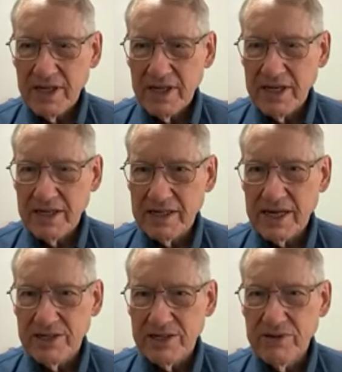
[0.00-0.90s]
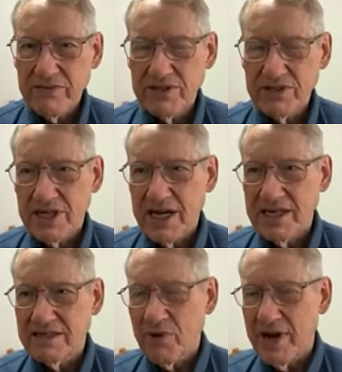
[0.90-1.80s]
and got two different
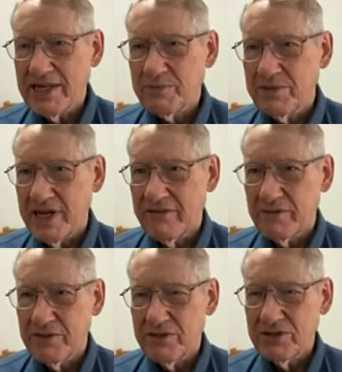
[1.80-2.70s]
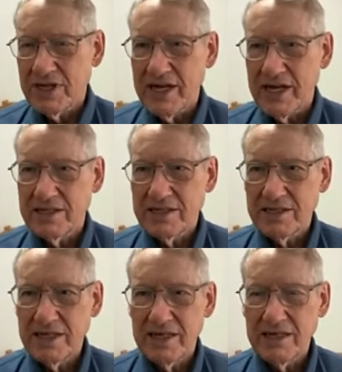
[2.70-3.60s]
sides of brass playing from those
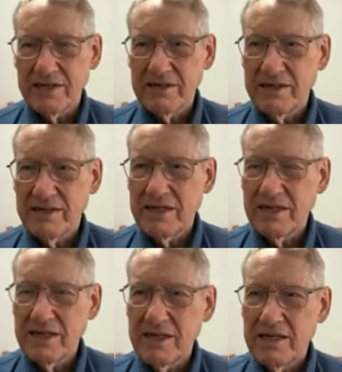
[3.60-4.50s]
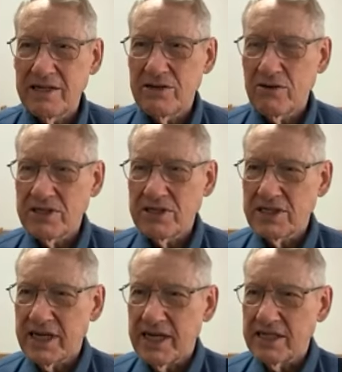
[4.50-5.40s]
guys. And in
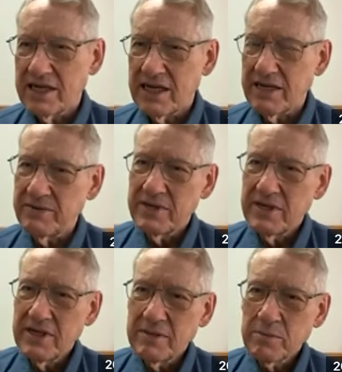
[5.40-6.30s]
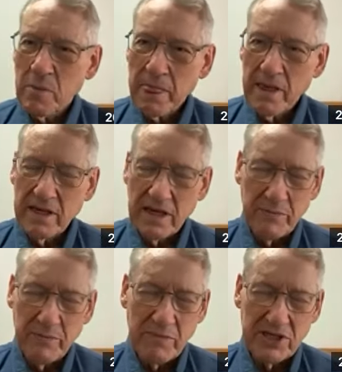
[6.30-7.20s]
Dorsey's case, I
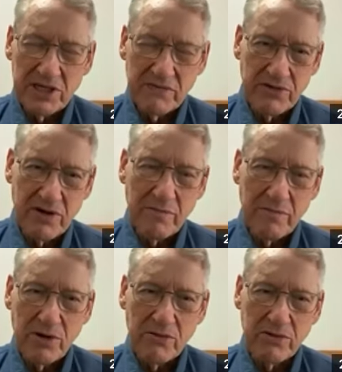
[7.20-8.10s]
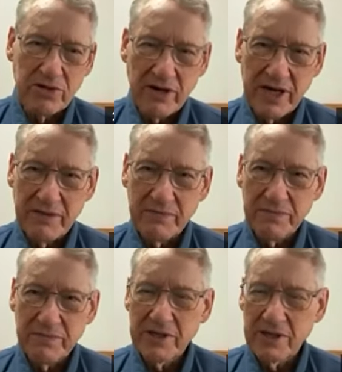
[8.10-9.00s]
I bought myself a trombone to try and
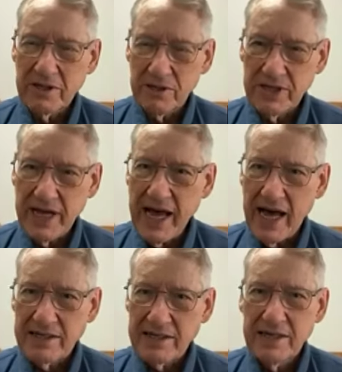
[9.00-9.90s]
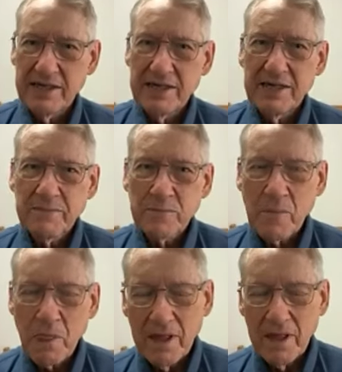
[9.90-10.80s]
learn that,
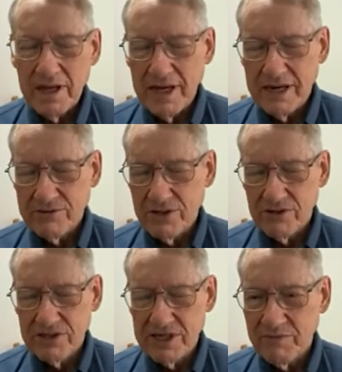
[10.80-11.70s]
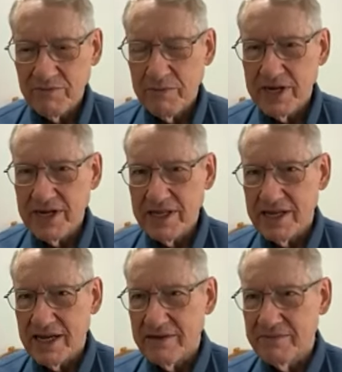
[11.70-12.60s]
and it was an old Selmer Bundy
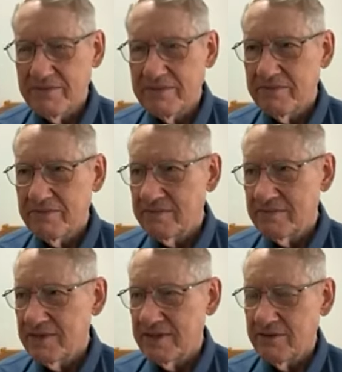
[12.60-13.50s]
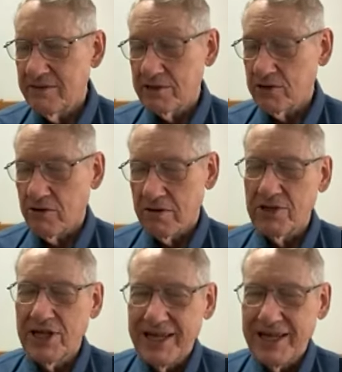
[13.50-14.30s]
that had it looked horrible.